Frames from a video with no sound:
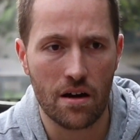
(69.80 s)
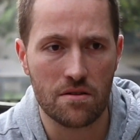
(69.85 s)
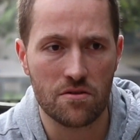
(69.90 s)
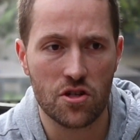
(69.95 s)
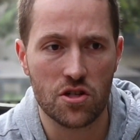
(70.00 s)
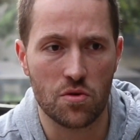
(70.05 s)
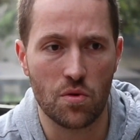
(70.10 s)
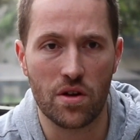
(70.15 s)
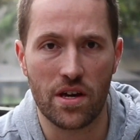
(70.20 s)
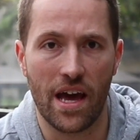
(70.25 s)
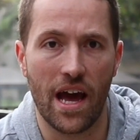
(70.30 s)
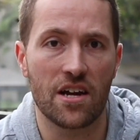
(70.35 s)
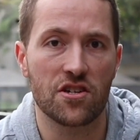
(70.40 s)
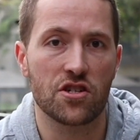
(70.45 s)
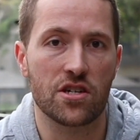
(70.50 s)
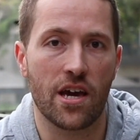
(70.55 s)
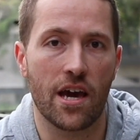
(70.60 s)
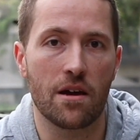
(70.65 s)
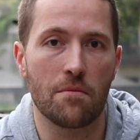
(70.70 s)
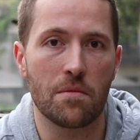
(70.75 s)
just really
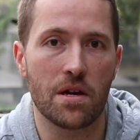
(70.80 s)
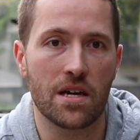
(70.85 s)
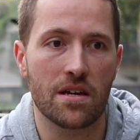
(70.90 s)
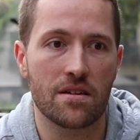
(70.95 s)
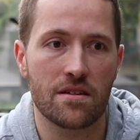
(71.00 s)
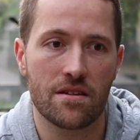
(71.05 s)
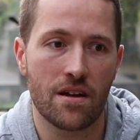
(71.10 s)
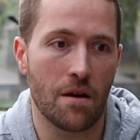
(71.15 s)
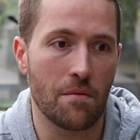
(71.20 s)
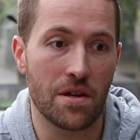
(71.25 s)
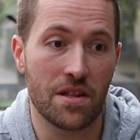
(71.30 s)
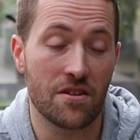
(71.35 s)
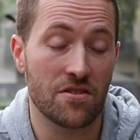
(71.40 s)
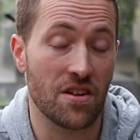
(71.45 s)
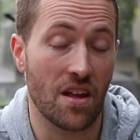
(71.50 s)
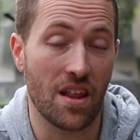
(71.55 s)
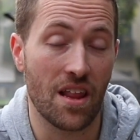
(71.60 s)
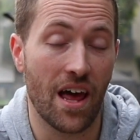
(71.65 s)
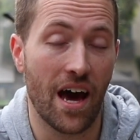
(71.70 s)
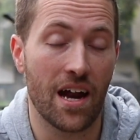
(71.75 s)
educate me. I mean,
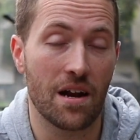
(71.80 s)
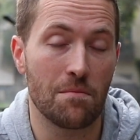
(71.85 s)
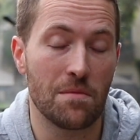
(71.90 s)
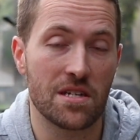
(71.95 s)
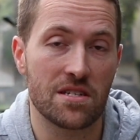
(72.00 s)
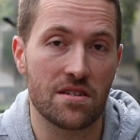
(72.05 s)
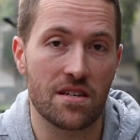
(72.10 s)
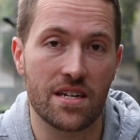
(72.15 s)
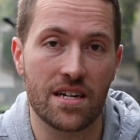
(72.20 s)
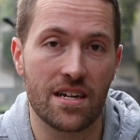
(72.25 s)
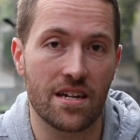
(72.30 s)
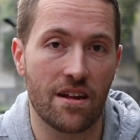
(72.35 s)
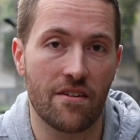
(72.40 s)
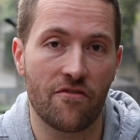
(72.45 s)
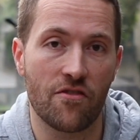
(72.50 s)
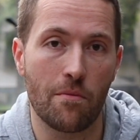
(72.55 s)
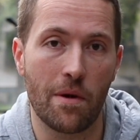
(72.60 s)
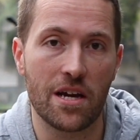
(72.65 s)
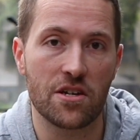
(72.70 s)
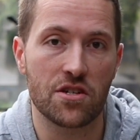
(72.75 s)
there's a lot of misleading
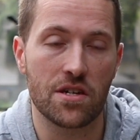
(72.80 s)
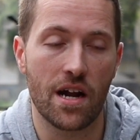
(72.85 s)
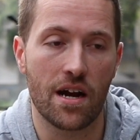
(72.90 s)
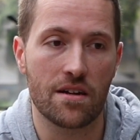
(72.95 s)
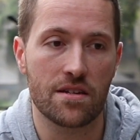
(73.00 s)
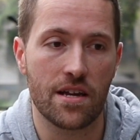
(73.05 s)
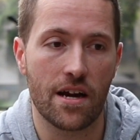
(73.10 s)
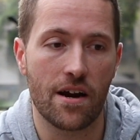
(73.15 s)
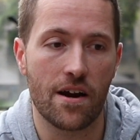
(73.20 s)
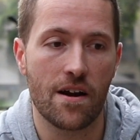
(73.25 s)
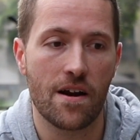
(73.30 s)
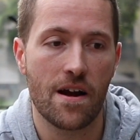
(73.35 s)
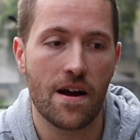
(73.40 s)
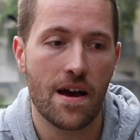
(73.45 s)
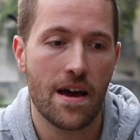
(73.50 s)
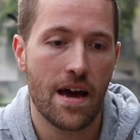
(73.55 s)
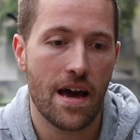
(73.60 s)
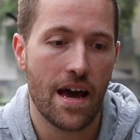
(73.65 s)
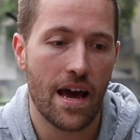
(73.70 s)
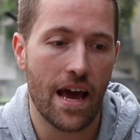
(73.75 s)
information out there.
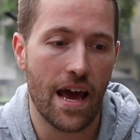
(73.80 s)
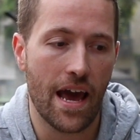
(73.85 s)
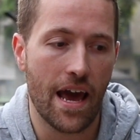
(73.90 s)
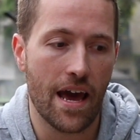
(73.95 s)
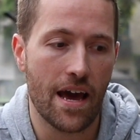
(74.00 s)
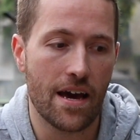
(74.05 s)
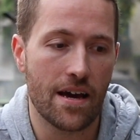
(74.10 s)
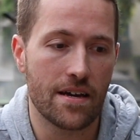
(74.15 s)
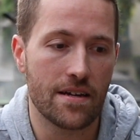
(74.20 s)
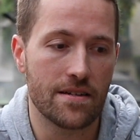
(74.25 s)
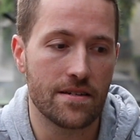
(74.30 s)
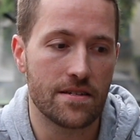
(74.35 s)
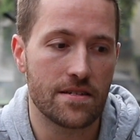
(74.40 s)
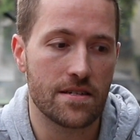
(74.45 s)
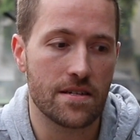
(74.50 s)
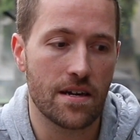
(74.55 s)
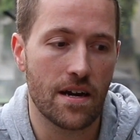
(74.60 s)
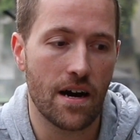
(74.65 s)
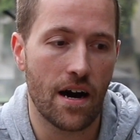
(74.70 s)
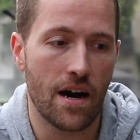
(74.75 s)
And
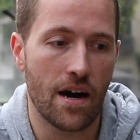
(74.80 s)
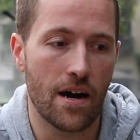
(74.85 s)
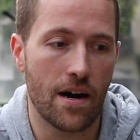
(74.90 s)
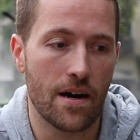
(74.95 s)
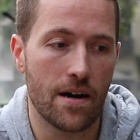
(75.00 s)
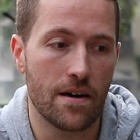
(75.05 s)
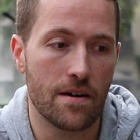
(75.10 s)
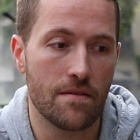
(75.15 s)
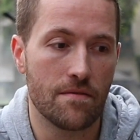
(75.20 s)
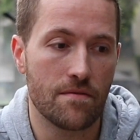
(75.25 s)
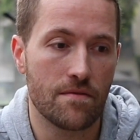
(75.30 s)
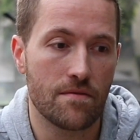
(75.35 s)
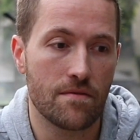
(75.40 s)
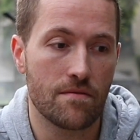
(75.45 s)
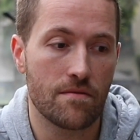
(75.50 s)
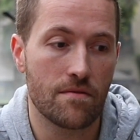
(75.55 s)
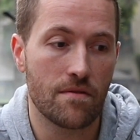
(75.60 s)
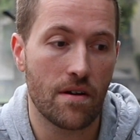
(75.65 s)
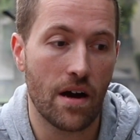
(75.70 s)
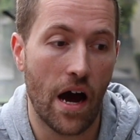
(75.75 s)

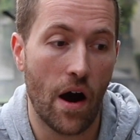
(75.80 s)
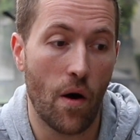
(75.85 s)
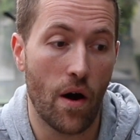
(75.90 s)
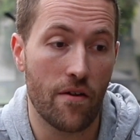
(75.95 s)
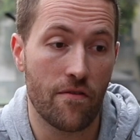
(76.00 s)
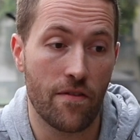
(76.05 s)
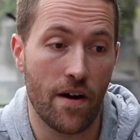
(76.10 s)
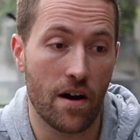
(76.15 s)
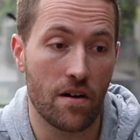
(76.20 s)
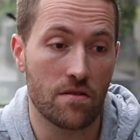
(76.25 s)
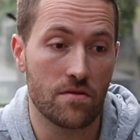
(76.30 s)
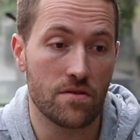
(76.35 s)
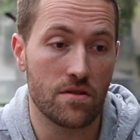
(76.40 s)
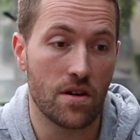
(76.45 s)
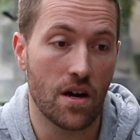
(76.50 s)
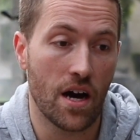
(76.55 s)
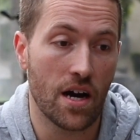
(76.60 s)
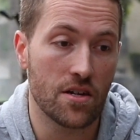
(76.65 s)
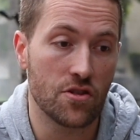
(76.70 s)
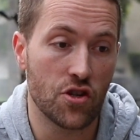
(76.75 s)
how I
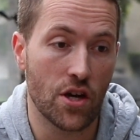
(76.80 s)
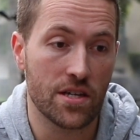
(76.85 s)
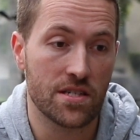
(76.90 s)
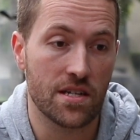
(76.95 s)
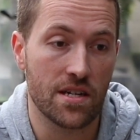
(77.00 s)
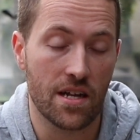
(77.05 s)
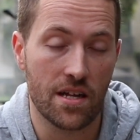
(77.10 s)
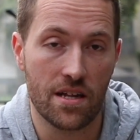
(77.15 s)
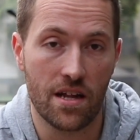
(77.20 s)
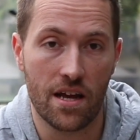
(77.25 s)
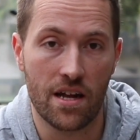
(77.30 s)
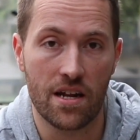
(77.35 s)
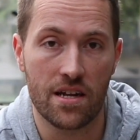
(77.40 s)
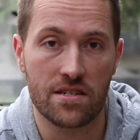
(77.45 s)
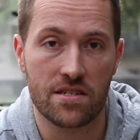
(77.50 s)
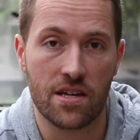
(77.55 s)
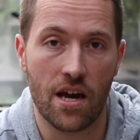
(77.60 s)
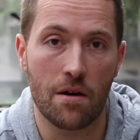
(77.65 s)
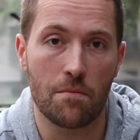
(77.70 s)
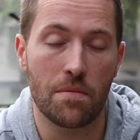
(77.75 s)
found Jason and
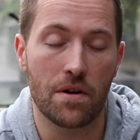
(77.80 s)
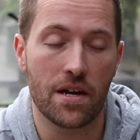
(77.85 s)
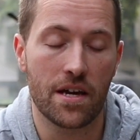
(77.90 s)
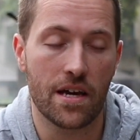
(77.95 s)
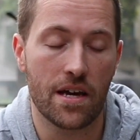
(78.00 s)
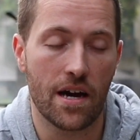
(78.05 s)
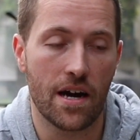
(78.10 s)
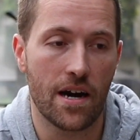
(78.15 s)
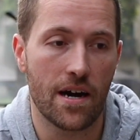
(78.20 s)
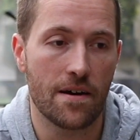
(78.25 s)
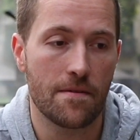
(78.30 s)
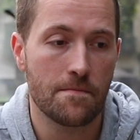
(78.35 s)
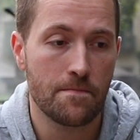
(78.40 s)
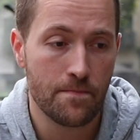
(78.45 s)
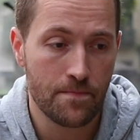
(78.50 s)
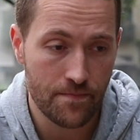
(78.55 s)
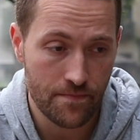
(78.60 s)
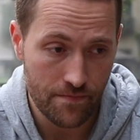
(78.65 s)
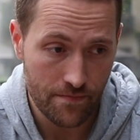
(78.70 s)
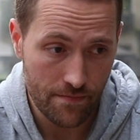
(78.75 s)
his company
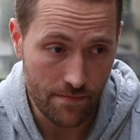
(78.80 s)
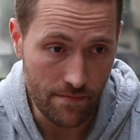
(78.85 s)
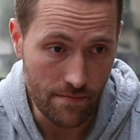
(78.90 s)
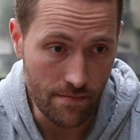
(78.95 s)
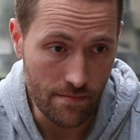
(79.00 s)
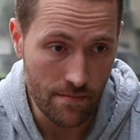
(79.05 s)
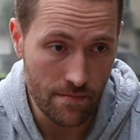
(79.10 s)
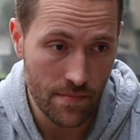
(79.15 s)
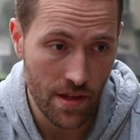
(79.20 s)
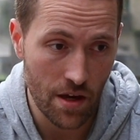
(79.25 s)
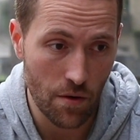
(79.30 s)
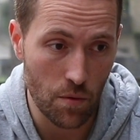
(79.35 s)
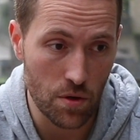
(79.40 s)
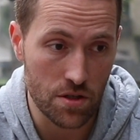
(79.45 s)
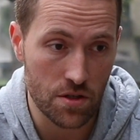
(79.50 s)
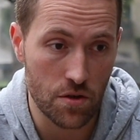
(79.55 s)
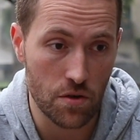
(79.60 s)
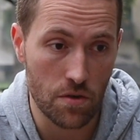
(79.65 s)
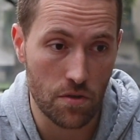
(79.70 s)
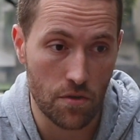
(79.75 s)

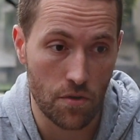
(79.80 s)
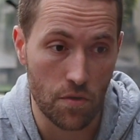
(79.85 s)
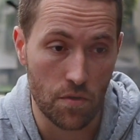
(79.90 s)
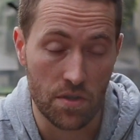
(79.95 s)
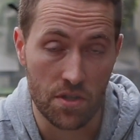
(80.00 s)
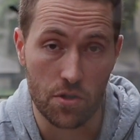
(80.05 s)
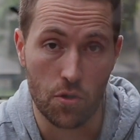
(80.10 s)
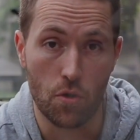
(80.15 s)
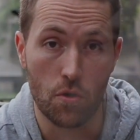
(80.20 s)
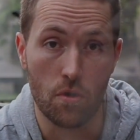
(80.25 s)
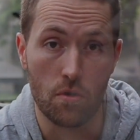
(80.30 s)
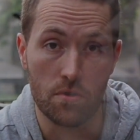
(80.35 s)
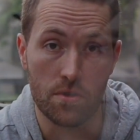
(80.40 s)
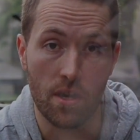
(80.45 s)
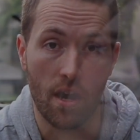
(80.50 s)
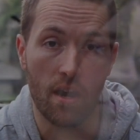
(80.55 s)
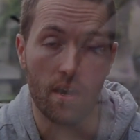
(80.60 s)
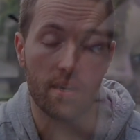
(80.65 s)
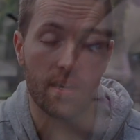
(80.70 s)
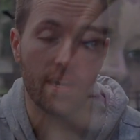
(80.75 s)
was through his Google
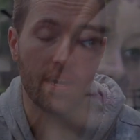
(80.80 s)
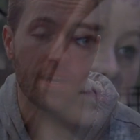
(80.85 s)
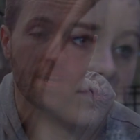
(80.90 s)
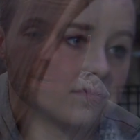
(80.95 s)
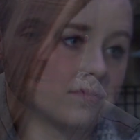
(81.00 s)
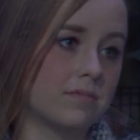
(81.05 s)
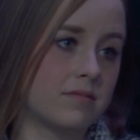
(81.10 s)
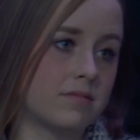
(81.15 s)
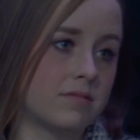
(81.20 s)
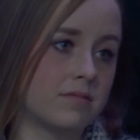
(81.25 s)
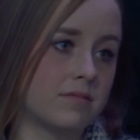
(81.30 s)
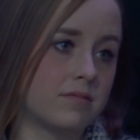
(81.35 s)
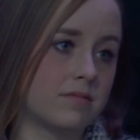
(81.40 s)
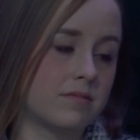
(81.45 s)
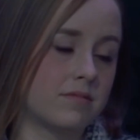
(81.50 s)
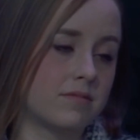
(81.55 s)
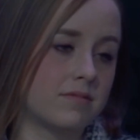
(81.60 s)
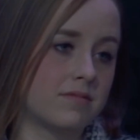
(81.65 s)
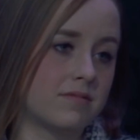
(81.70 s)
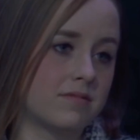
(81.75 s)
talk.
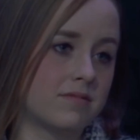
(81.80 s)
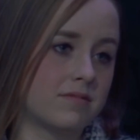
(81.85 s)
I